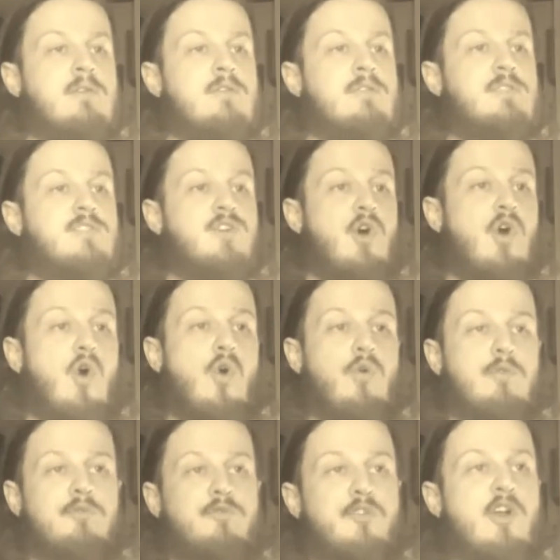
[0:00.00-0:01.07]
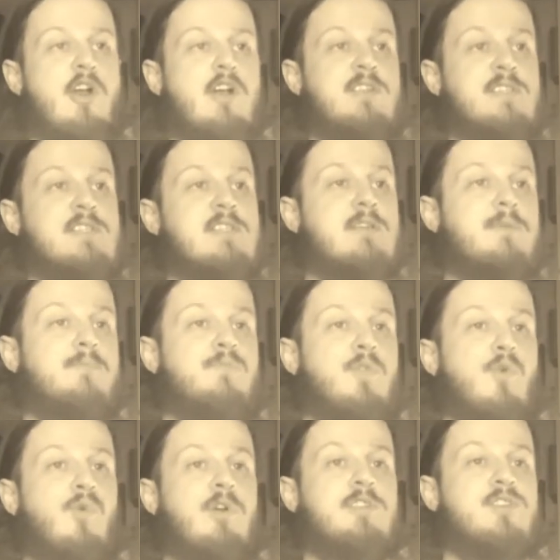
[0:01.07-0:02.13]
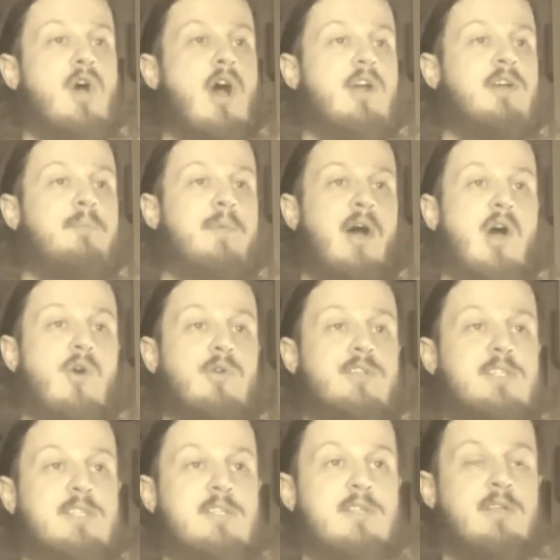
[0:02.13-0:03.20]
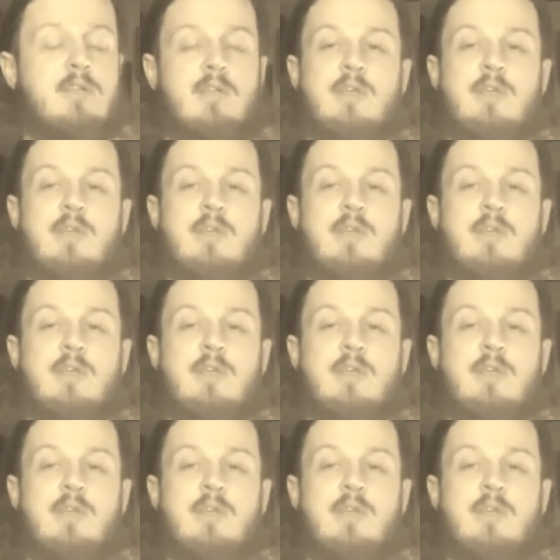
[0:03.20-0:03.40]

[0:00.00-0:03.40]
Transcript: So first, we'll talk about